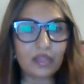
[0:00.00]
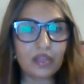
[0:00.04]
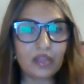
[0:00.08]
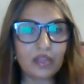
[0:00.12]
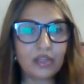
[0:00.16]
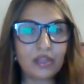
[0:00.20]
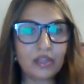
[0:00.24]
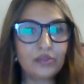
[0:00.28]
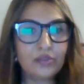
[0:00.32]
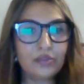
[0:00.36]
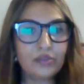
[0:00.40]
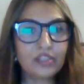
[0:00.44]

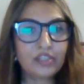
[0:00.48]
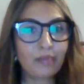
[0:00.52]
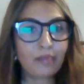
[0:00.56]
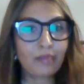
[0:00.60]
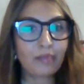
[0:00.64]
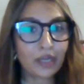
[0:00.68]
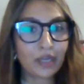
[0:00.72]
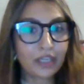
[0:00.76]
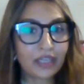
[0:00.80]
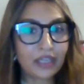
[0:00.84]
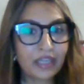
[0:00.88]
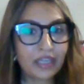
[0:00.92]
Inclusive
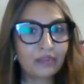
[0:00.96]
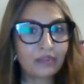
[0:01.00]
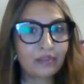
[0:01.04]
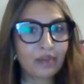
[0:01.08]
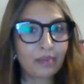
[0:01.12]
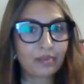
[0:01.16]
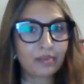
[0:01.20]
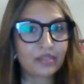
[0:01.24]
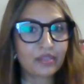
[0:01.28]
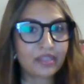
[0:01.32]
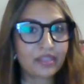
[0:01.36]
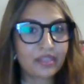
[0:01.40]
marketing and
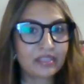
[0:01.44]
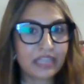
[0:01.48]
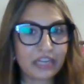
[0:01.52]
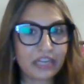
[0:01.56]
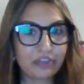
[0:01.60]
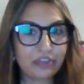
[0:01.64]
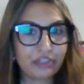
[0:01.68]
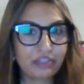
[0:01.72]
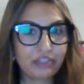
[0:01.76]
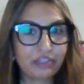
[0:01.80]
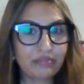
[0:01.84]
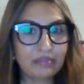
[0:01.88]

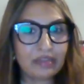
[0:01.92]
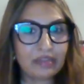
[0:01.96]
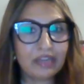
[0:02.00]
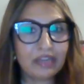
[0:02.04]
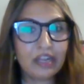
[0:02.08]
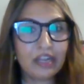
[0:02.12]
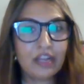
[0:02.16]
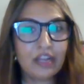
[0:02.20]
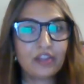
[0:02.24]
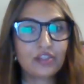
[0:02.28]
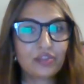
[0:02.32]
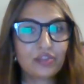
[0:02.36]
representation.
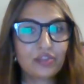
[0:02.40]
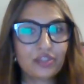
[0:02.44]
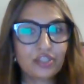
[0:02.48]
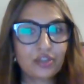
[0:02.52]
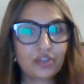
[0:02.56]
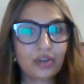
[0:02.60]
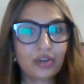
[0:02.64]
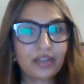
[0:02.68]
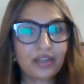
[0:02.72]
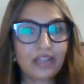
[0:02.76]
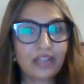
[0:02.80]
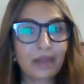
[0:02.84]
So
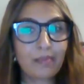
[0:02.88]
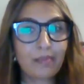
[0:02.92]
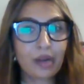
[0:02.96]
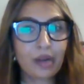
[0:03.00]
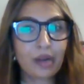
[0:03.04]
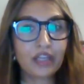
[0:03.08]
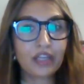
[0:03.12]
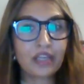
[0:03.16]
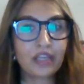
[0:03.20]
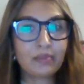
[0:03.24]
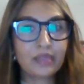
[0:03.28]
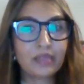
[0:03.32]
ensuring that
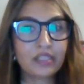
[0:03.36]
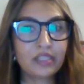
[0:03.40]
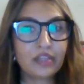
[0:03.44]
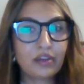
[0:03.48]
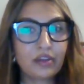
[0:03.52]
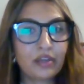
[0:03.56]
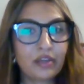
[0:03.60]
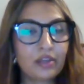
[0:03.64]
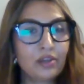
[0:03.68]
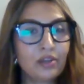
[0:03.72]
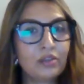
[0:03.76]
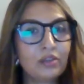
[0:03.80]
marketing
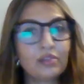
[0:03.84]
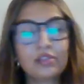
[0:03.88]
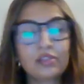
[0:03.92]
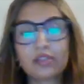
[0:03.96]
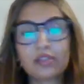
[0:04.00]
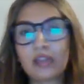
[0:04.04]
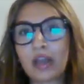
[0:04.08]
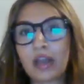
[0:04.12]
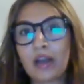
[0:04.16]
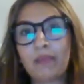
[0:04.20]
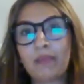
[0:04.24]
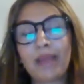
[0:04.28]

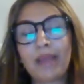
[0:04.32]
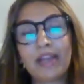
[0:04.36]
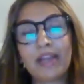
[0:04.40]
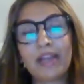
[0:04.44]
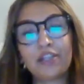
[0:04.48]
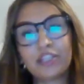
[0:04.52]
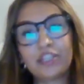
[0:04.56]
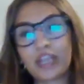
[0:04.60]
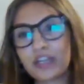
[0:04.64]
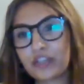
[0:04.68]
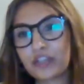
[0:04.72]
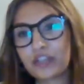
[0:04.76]
materials,
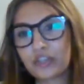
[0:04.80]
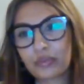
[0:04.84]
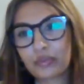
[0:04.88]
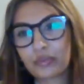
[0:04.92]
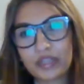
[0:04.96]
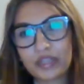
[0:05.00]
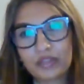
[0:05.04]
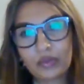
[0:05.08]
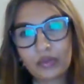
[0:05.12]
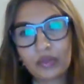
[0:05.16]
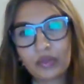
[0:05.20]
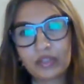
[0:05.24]
educational
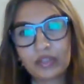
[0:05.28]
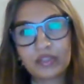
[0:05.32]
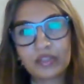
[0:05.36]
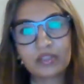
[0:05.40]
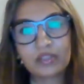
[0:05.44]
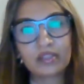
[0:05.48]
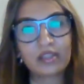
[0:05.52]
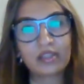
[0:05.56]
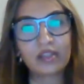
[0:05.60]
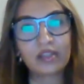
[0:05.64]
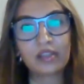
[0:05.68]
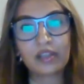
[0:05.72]

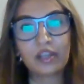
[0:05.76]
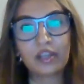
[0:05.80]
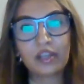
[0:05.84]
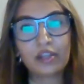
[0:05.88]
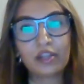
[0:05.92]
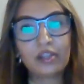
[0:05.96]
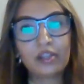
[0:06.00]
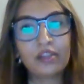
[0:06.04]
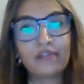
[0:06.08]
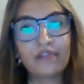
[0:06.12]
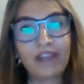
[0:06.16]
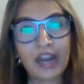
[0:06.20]
resources, and
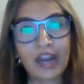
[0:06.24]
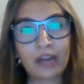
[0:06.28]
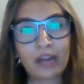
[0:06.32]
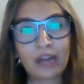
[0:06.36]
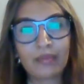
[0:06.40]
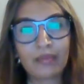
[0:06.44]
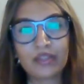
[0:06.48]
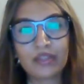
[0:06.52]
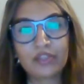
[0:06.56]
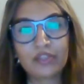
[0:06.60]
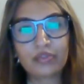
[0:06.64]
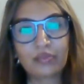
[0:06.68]
clinical
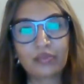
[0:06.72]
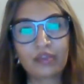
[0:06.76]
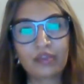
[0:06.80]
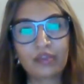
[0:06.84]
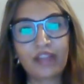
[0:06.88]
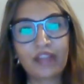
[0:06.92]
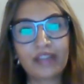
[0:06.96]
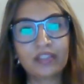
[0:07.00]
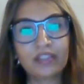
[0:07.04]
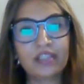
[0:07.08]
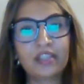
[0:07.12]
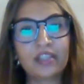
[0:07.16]
environments
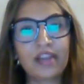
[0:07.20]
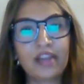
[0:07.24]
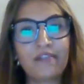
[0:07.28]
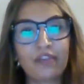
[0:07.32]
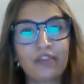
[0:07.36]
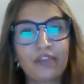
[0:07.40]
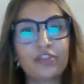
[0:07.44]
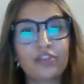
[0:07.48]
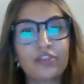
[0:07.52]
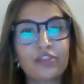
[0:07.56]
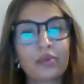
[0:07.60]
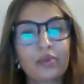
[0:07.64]
reflect a
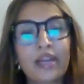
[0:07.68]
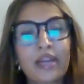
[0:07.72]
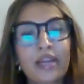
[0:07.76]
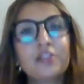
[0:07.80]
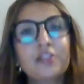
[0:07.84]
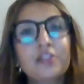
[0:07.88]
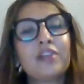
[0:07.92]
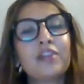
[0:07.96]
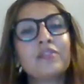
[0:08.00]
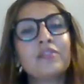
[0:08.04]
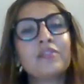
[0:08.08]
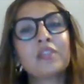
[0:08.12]
diverse
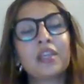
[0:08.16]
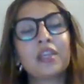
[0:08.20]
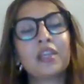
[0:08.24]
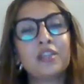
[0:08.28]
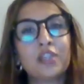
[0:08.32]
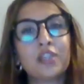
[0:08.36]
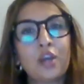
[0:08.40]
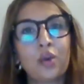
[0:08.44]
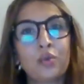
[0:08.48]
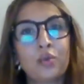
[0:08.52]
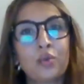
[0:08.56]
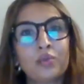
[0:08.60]
range of
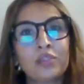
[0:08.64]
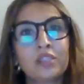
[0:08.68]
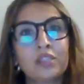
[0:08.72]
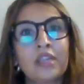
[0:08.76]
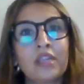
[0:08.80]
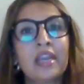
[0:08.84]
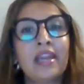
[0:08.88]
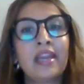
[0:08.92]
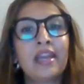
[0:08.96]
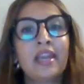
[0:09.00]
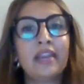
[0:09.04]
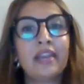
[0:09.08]
skin tones
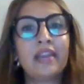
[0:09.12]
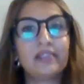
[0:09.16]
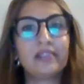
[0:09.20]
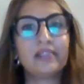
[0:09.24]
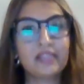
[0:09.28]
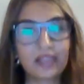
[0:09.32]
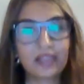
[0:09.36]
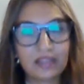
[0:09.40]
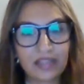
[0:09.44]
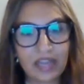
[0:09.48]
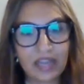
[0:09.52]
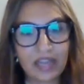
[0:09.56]
and
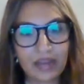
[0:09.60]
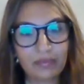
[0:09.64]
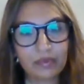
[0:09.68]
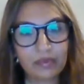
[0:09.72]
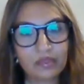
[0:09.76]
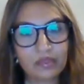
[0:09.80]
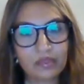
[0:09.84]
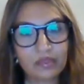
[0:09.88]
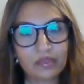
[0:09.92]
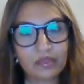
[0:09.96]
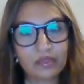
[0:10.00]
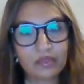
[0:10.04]
skin
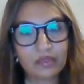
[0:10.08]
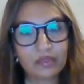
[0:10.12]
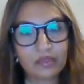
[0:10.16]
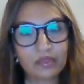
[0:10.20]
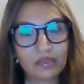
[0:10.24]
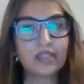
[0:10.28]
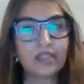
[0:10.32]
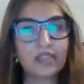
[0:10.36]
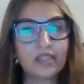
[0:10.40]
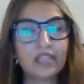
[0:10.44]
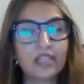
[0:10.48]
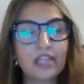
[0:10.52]
types. This
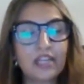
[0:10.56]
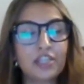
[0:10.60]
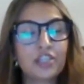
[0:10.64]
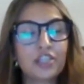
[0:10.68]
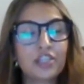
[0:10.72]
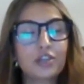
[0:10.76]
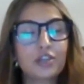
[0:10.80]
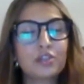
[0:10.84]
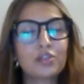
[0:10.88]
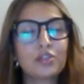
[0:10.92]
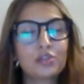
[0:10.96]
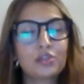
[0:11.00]

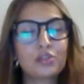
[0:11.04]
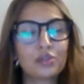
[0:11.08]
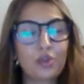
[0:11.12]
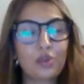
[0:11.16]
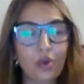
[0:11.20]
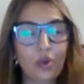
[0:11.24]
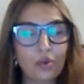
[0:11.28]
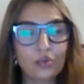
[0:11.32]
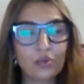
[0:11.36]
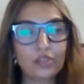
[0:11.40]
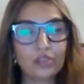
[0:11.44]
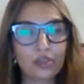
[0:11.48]
representation is
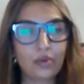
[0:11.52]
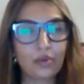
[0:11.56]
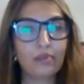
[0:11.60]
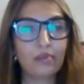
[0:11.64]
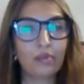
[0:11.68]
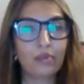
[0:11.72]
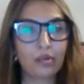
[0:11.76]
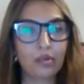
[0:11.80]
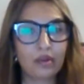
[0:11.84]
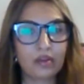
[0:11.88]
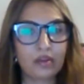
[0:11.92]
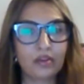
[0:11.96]
so, so
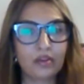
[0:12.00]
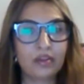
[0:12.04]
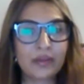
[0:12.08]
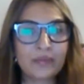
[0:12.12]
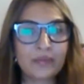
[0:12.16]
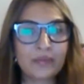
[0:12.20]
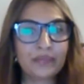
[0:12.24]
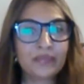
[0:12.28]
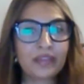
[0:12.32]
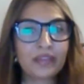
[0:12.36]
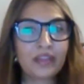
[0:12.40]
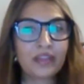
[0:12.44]
important.
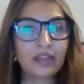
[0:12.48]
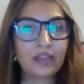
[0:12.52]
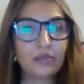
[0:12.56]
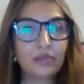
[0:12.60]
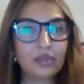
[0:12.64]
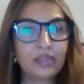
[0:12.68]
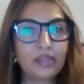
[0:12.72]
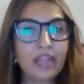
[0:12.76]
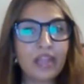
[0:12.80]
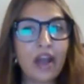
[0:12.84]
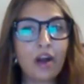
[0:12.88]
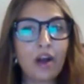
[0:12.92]
It can
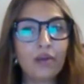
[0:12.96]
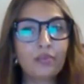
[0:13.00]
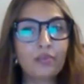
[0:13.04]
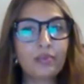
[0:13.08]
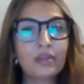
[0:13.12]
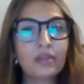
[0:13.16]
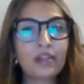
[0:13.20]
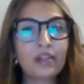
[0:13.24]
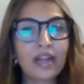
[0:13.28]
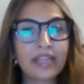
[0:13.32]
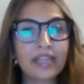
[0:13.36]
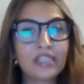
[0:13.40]
really
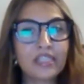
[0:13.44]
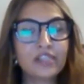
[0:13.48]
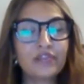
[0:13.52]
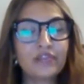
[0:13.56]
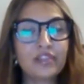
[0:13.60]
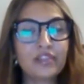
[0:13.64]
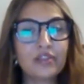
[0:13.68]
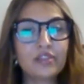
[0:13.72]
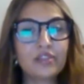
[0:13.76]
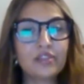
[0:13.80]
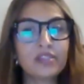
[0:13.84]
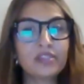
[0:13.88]
help clients
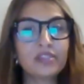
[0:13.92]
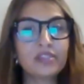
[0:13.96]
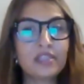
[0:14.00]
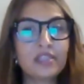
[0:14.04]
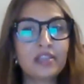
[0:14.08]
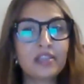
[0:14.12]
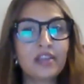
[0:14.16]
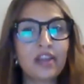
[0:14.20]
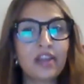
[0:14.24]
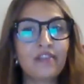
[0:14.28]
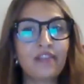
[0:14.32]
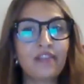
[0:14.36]
feel
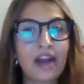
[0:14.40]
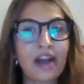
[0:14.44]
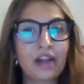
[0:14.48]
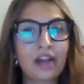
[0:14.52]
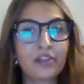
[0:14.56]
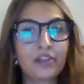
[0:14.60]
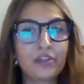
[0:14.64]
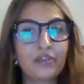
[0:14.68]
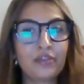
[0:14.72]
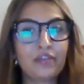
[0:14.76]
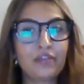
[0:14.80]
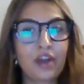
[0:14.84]
seen and
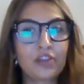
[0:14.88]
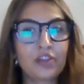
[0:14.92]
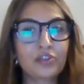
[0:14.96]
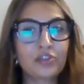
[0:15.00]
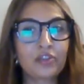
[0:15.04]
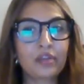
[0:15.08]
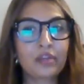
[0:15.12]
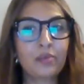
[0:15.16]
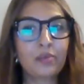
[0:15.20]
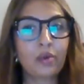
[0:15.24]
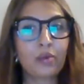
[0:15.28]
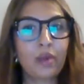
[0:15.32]
valued,
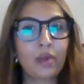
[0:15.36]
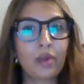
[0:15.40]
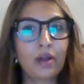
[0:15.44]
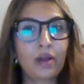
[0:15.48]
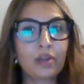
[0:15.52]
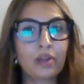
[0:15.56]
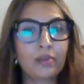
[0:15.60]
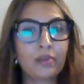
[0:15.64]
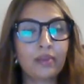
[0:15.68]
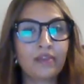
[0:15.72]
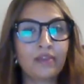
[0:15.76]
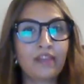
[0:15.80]
fostering a more
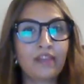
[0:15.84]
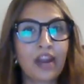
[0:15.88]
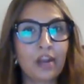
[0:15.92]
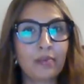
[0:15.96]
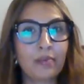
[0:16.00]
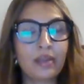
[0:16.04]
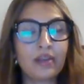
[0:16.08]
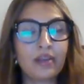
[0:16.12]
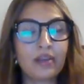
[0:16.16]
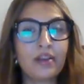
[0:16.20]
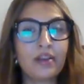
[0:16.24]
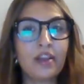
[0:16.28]
welcome
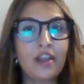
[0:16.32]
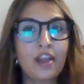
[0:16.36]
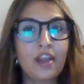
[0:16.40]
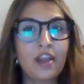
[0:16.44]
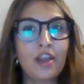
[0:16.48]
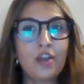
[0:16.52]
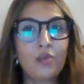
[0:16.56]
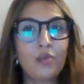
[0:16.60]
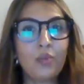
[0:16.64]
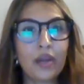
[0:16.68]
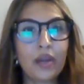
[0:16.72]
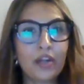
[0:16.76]
environment.
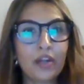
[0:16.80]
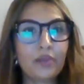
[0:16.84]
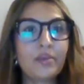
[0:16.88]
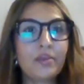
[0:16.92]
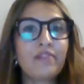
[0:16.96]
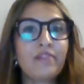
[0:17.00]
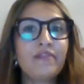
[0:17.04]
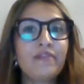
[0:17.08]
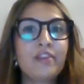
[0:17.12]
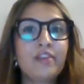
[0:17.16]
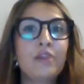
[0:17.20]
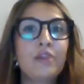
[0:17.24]
Where do
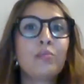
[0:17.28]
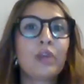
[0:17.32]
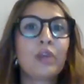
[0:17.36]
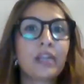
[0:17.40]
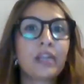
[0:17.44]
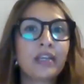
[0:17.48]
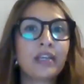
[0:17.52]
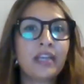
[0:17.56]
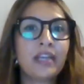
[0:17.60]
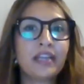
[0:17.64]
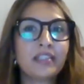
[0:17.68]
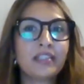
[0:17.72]
we feel more
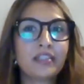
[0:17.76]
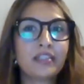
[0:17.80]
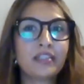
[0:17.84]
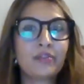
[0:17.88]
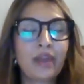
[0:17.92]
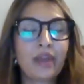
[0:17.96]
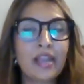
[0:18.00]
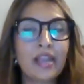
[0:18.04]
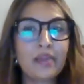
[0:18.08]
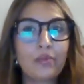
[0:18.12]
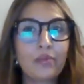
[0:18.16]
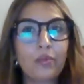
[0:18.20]
connected, right?